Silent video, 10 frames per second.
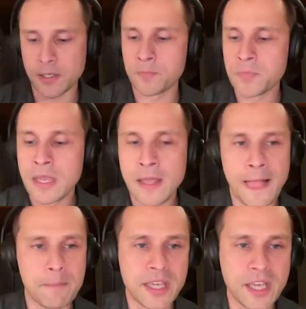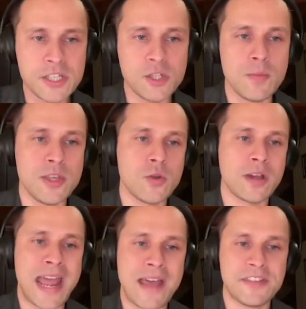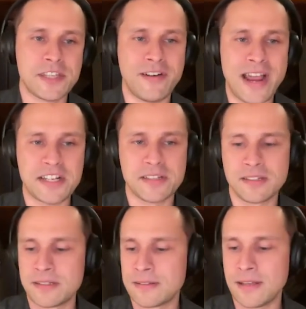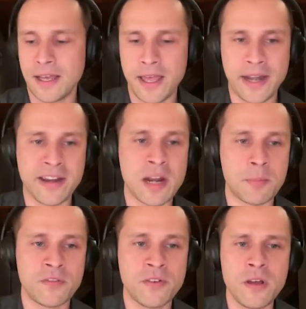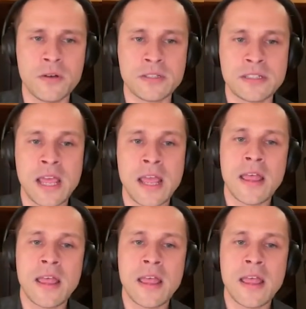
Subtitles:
So because you could have these interactions at any number of nodes,